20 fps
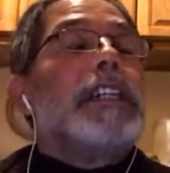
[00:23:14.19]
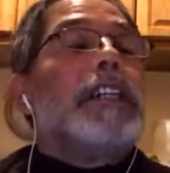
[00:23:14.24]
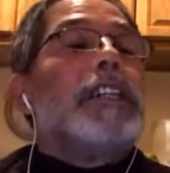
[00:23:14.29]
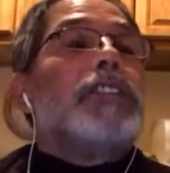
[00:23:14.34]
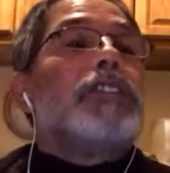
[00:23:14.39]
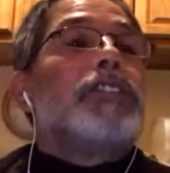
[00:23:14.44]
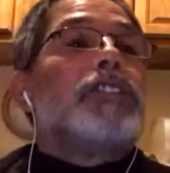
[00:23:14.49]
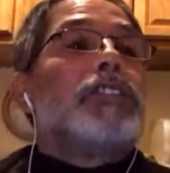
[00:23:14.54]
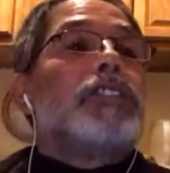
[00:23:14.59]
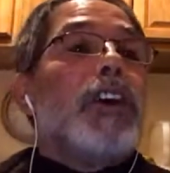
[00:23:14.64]

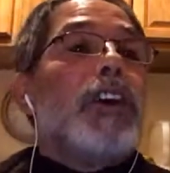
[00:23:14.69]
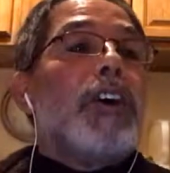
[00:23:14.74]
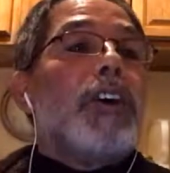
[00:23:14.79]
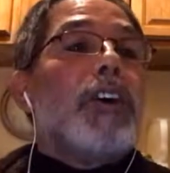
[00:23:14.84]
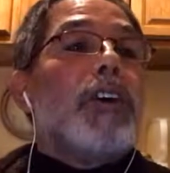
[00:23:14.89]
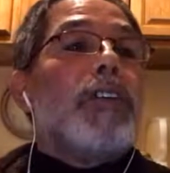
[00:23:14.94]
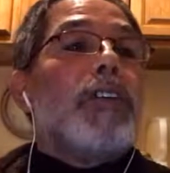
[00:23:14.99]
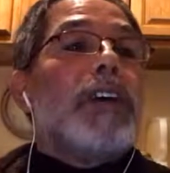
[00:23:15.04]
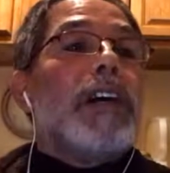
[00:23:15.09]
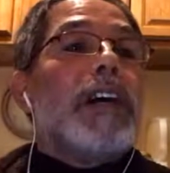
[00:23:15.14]

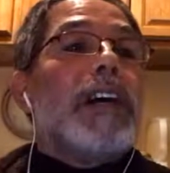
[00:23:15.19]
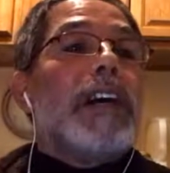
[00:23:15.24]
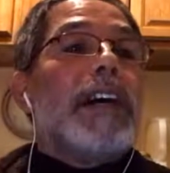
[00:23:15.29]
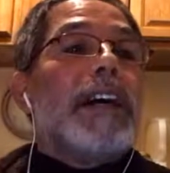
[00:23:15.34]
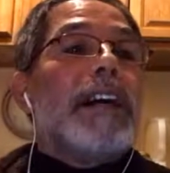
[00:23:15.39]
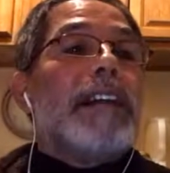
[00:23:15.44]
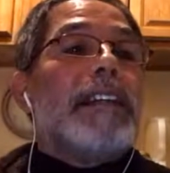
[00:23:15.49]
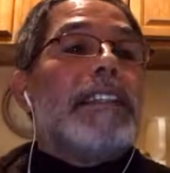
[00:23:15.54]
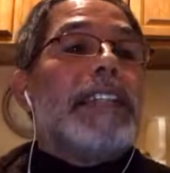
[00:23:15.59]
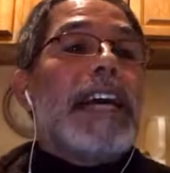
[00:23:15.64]
So
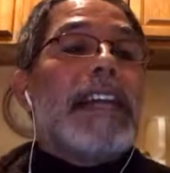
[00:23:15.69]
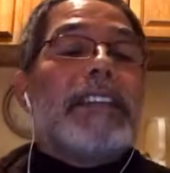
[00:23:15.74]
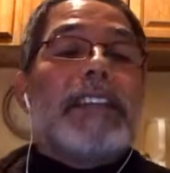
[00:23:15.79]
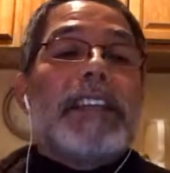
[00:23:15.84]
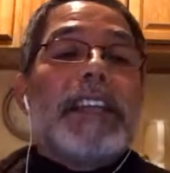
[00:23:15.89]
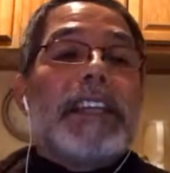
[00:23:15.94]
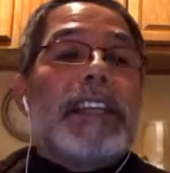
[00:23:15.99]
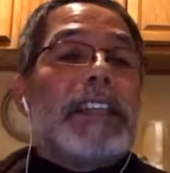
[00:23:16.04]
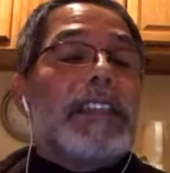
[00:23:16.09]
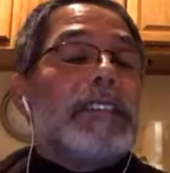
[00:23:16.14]
that
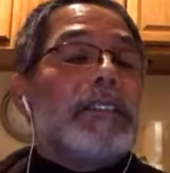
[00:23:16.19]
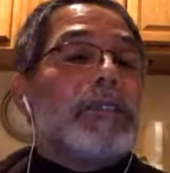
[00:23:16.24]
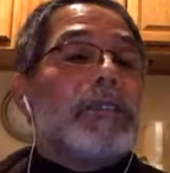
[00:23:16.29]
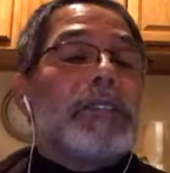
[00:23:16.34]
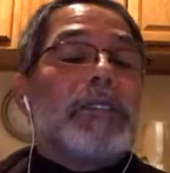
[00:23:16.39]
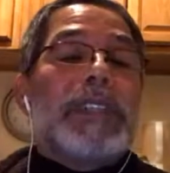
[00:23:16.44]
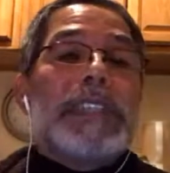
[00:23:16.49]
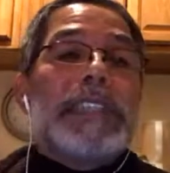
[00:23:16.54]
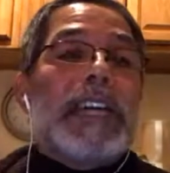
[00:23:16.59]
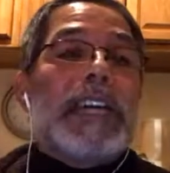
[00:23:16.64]
thing
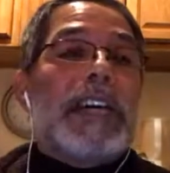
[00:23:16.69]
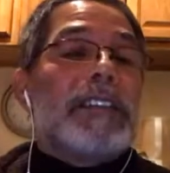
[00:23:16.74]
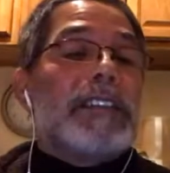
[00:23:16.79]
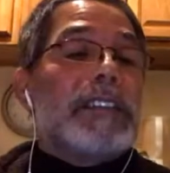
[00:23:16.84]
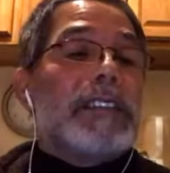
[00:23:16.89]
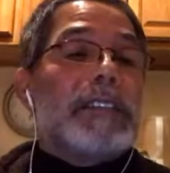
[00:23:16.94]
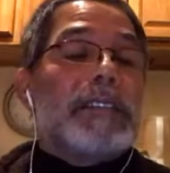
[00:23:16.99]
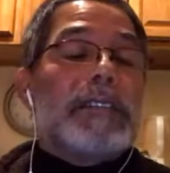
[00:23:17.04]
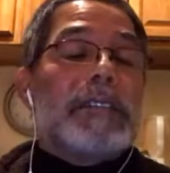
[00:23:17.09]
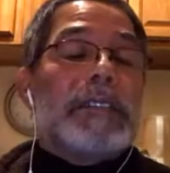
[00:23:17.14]
went down
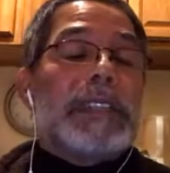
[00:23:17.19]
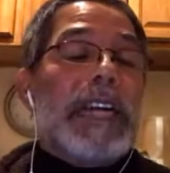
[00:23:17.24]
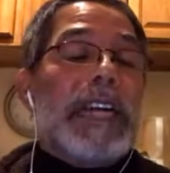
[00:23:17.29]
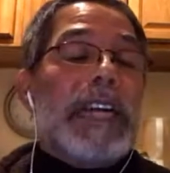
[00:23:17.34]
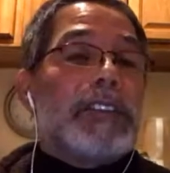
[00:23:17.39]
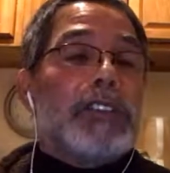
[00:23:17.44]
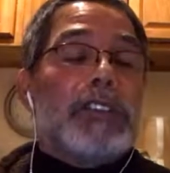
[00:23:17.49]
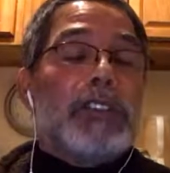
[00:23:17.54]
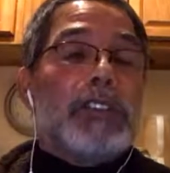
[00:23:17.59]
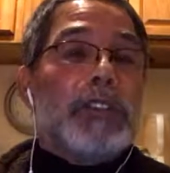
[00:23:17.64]

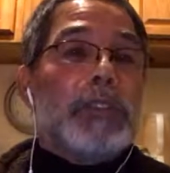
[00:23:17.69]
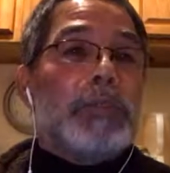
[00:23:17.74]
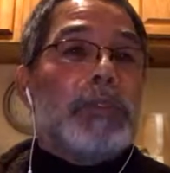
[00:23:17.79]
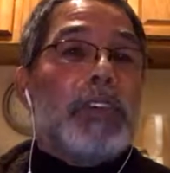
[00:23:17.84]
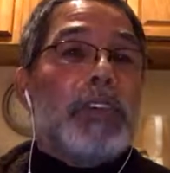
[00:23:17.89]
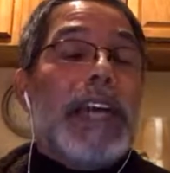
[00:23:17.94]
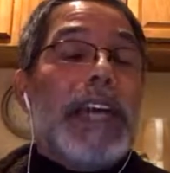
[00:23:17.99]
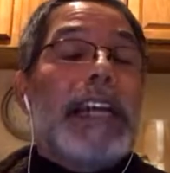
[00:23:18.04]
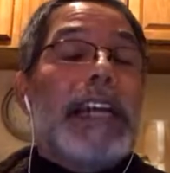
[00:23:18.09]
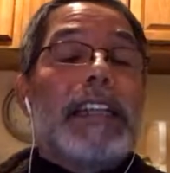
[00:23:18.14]
the tube.
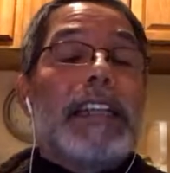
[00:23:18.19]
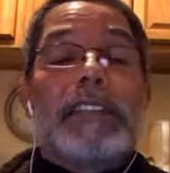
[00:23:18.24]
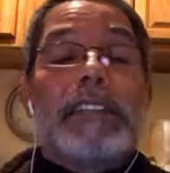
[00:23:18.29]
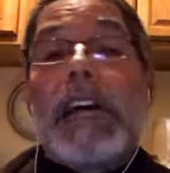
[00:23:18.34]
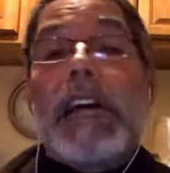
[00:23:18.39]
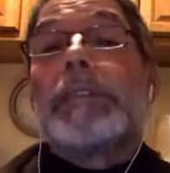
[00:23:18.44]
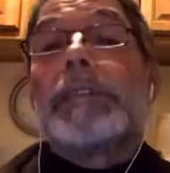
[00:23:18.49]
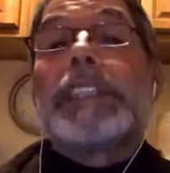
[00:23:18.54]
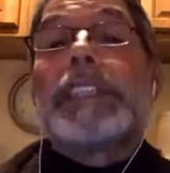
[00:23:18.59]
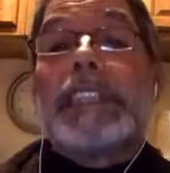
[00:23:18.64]
So I got a
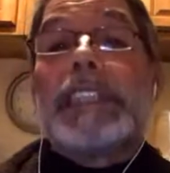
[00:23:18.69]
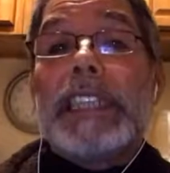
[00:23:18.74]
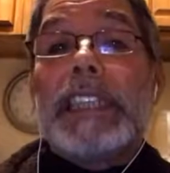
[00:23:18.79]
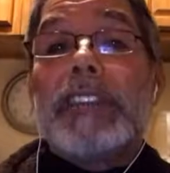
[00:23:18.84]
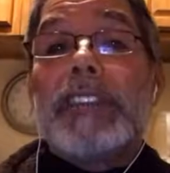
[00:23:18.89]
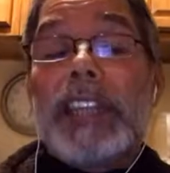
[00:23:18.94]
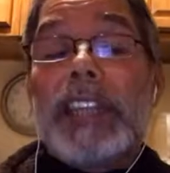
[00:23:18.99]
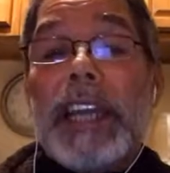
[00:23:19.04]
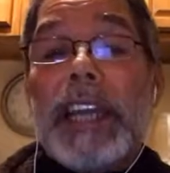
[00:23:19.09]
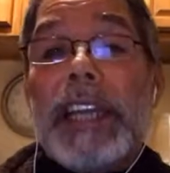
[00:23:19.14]
job as a
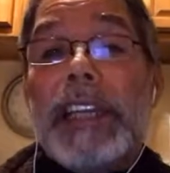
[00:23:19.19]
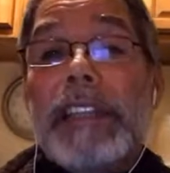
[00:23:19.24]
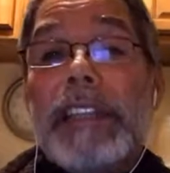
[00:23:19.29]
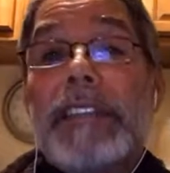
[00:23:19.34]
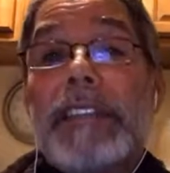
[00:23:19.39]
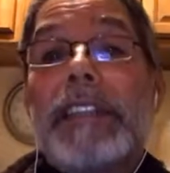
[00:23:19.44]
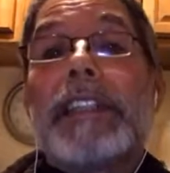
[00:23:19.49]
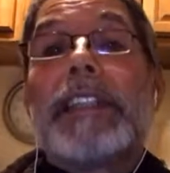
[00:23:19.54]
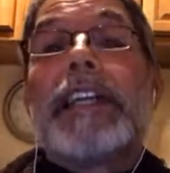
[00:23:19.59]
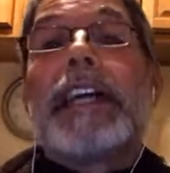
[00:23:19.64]
DJ
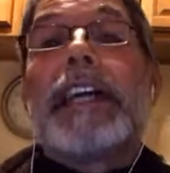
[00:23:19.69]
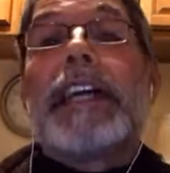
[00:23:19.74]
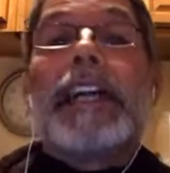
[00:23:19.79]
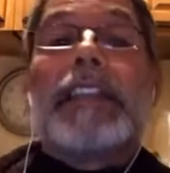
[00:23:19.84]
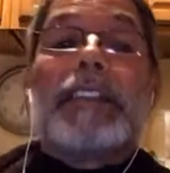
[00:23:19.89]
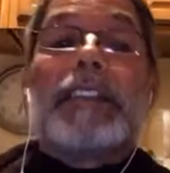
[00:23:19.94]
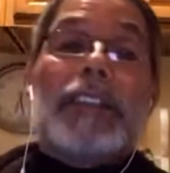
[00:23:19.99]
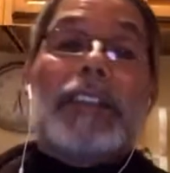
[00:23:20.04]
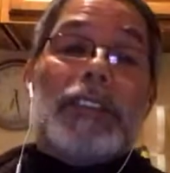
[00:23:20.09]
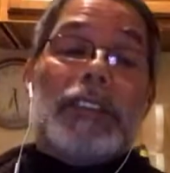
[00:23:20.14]

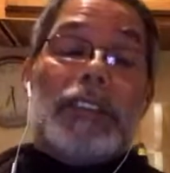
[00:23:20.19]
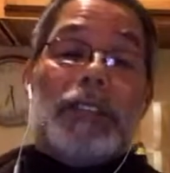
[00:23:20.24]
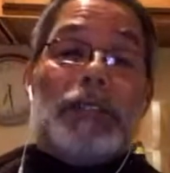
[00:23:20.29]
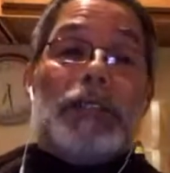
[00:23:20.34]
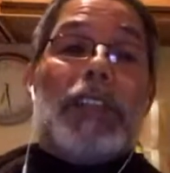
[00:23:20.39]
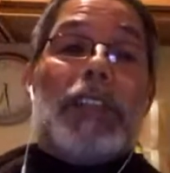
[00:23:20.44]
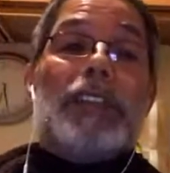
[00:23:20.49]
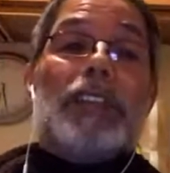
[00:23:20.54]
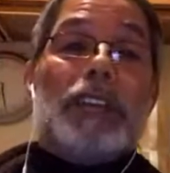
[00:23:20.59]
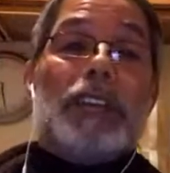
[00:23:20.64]
at this
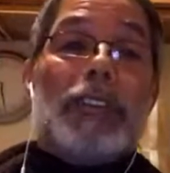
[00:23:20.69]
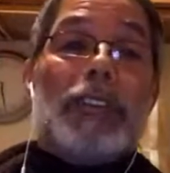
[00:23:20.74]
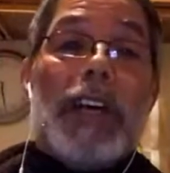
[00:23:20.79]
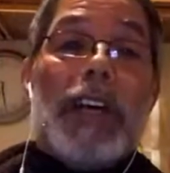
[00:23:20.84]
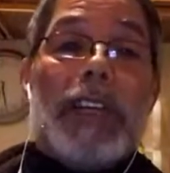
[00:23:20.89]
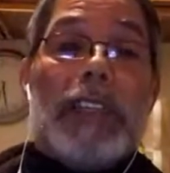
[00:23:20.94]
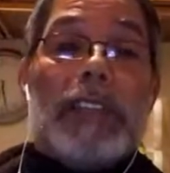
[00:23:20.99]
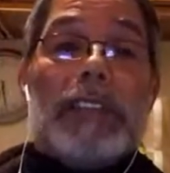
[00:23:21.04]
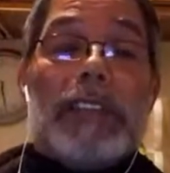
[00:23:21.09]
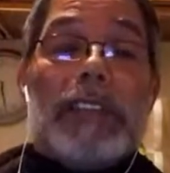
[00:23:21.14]

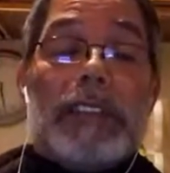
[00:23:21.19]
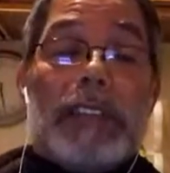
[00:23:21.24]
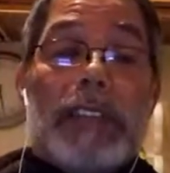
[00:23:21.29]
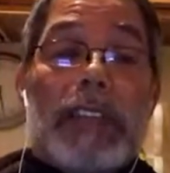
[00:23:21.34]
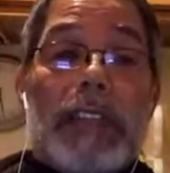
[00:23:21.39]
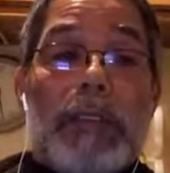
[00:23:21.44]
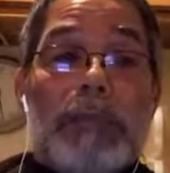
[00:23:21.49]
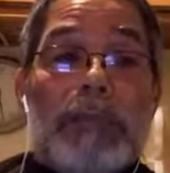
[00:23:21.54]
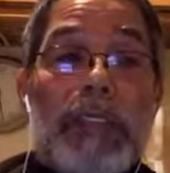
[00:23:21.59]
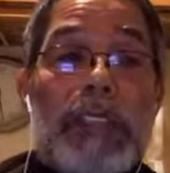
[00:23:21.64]
restaurant, this
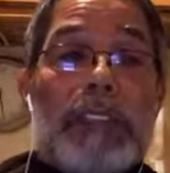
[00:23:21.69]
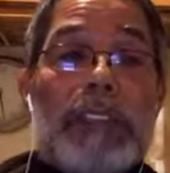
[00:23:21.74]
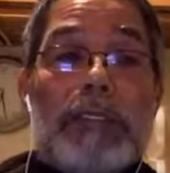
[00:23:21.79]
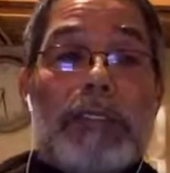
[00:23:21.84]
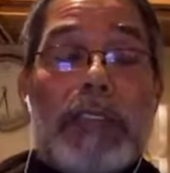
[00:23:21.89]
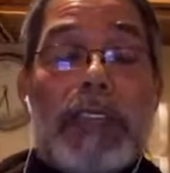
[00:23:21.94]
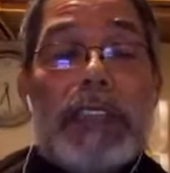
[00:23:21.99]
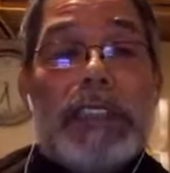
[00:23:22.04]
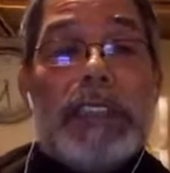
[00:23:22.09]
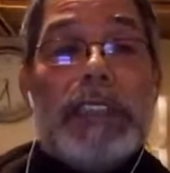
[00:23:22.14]
club
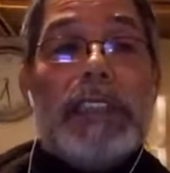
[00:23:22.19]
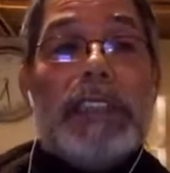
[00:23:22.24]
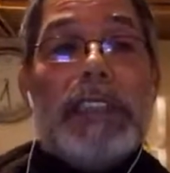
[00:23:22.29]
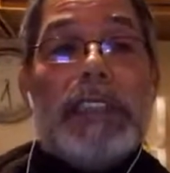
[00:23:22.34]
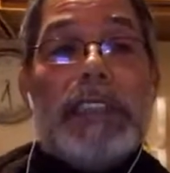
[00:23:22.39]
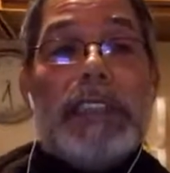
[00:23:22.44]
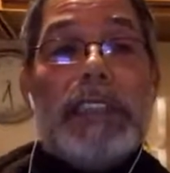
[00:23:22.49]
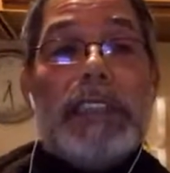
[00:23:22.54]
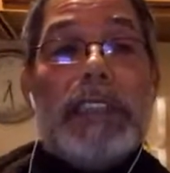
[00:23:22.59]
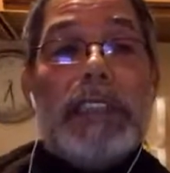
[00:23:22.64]
restaurant
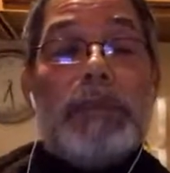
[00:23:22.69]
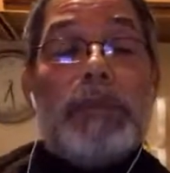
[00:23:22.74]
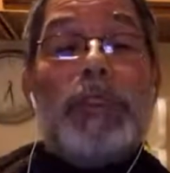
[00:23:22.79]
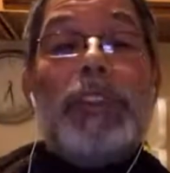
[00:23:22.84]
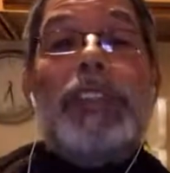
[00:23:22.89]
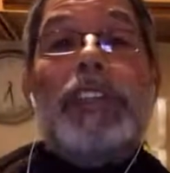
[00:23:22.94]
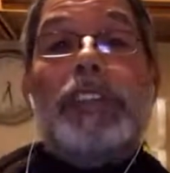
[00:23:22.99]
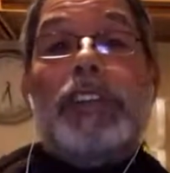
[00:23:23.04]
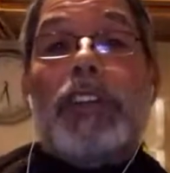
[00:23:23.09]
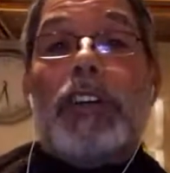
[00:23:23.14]
in
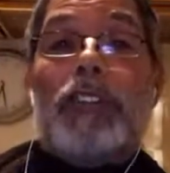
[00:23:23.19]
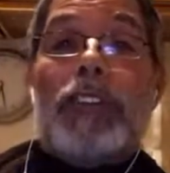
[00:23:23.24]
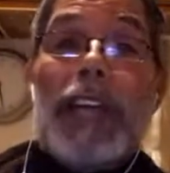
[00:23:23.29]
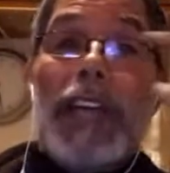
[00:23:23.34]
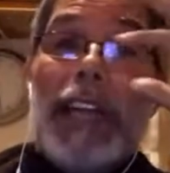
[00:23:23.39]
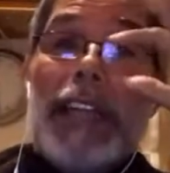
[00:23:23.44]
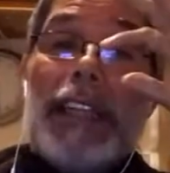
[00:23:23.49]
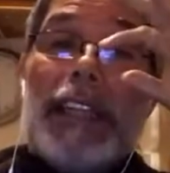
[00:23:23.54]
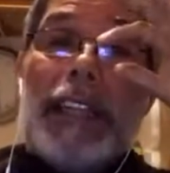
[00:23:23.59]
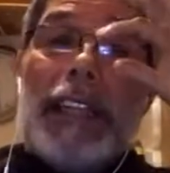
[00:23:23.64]
Marina Del
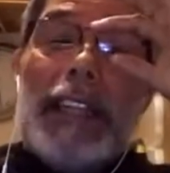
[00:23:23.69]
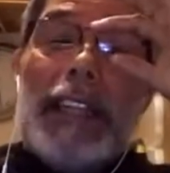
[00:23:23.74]
Rey.